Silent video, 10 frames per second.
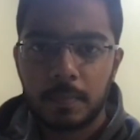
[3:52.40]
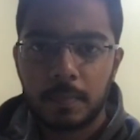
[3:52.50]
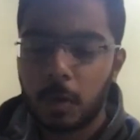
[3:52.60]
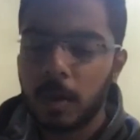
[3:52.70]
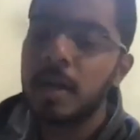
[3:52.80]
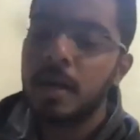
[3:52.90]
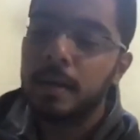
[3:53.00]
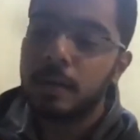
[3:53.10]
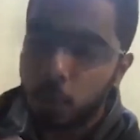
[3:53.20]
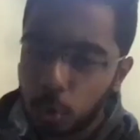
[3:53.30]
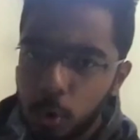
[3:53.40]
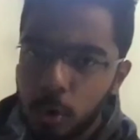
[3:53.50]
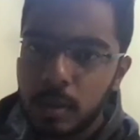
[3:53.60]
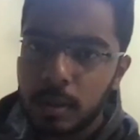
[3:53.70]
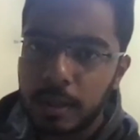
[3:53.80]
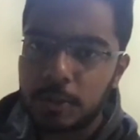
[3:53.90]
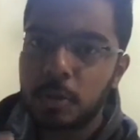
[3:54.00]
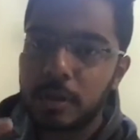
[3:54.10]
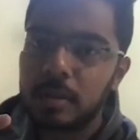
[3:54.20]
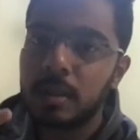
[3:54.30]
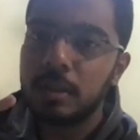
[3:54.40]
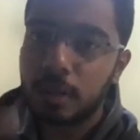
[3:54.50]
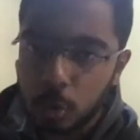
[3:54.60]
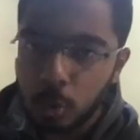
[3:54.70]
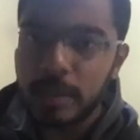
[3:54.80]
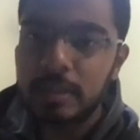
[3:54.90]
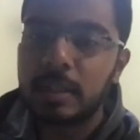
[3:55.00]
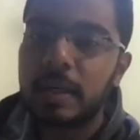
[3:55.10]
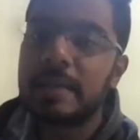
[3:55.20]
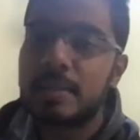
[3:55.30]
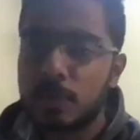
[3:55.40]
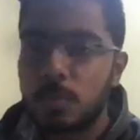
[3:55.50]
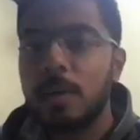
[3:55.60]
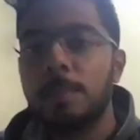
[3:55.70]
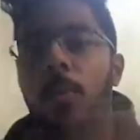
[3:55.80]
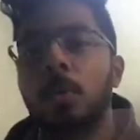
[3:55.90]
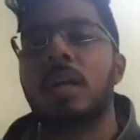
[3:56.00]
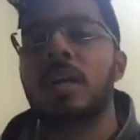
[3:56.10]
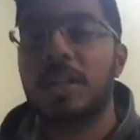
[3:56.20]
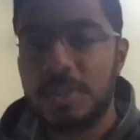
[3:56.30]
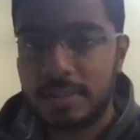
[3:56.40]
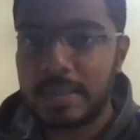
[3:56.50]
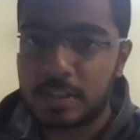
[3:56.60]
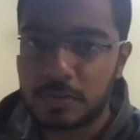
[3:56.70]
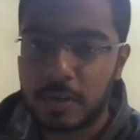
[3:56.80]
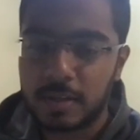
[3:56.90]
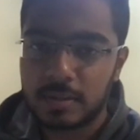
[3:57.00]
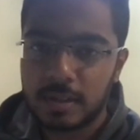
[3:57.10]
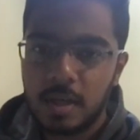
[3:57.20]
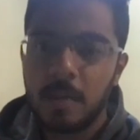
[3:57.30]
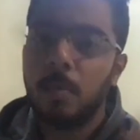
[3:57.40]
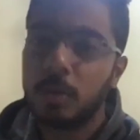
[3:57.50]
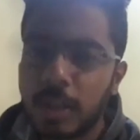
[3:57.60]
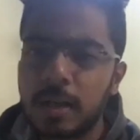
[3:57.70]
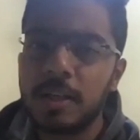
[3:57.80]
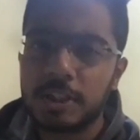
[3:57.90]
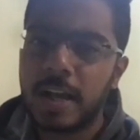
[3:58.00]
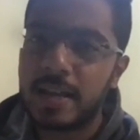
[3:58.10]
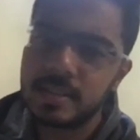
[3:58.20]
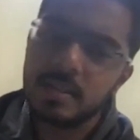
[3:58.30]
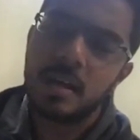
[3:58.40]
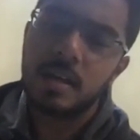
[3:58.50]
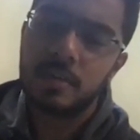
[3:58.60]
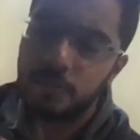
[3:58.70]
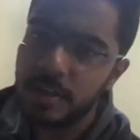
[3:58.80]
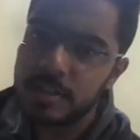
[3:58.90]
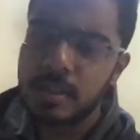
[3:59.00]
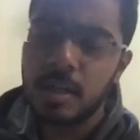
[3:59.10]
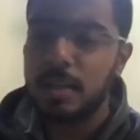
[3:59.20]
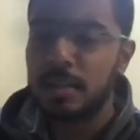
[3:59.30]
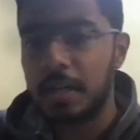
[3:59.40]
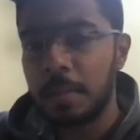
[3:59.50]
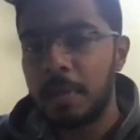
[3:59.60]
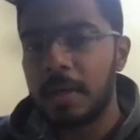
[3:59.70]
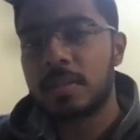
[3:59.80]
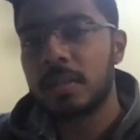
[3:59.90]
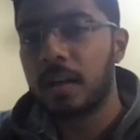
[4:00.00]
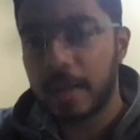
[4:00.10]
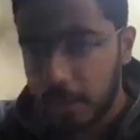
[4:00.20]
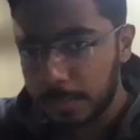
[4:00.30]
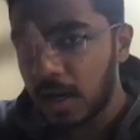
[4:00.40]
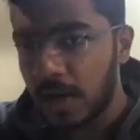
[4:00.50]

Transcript: Okay. True, it should return true in the cases where both conditions satisfies. Both condition as in, first, the number is still readable